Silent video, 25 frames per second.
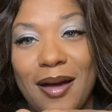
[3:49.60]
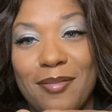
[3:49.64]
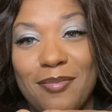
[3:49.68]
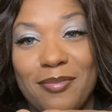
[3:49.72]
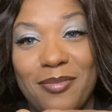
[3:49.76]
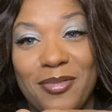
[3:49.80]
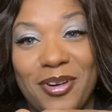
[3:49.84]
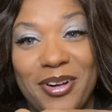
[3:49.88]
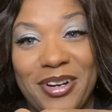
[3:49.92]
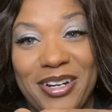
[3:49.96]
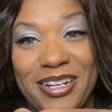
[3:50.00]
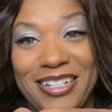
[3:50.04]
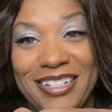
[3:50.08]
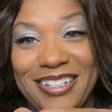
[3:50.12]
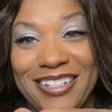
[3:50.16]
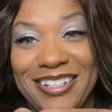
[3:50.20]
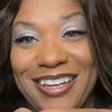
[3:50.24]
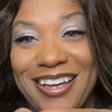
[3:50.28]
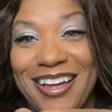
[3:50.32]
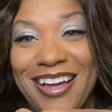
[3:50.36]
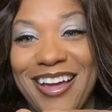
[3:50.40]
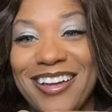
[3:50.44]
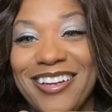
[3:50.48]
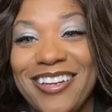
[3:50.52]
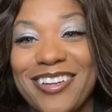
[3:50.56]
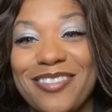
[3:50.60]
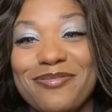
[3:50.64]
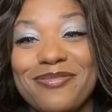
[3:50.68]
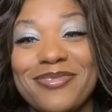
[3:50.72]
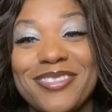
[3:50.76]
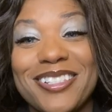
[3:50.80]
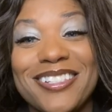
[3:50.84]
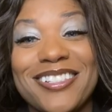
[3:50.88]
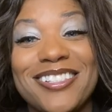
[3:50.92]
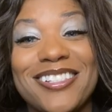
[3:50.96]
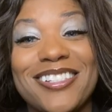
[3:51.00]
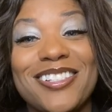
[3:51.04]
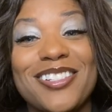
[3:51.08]
I'm worried. I am
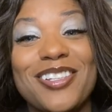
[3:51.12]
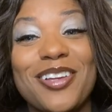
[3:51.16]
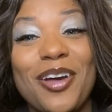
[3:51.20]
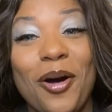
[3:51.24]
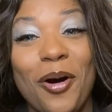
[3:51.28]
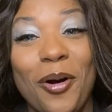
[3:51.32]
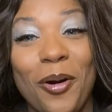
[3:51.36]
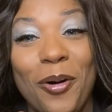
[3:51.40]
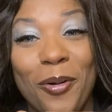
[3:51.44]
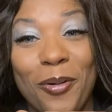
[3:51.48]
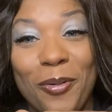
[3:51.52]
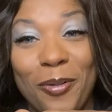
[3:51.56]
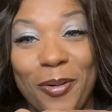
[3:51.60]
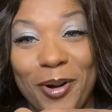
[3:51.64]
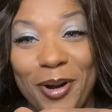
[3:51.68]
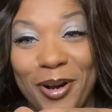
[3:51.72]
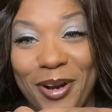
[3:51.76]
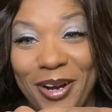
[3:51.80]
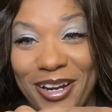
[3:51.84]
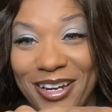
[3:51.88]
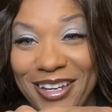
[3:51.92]
so worried.